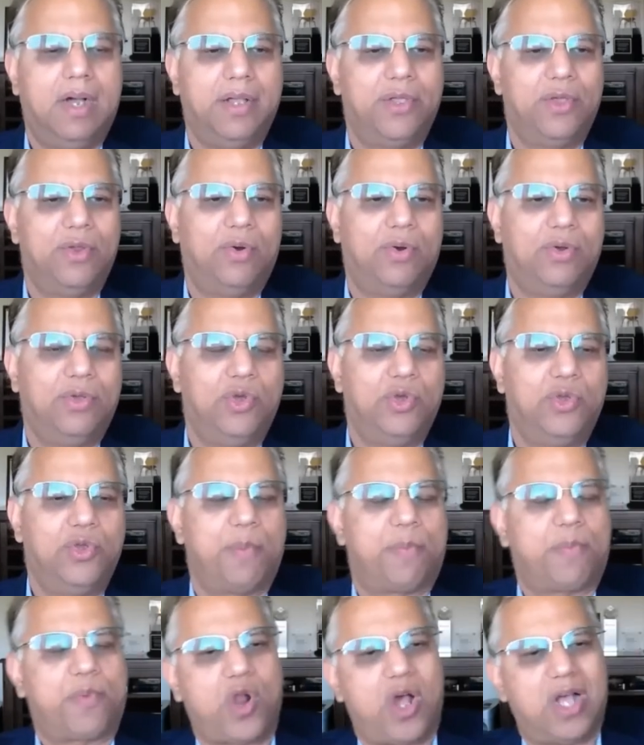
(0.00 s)
you know, your,
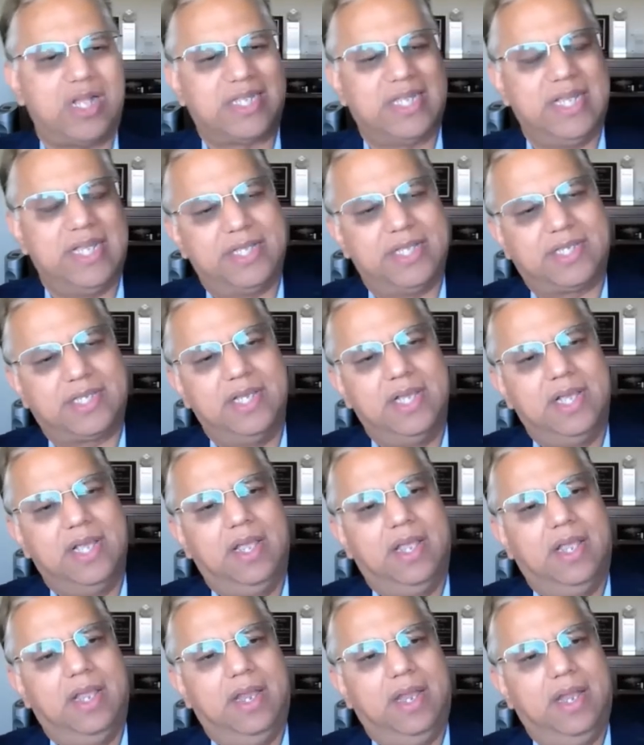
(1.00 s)
your process
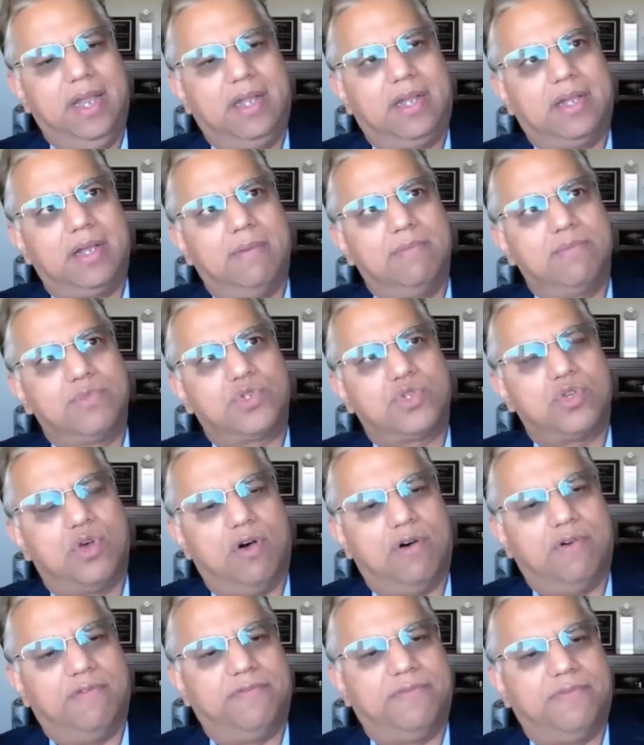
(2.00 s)
in terms
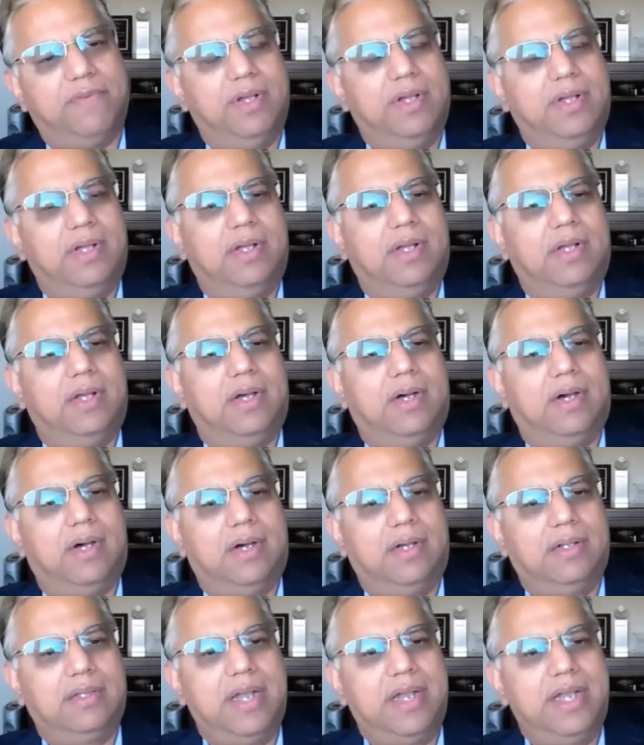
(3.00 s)
of uh, the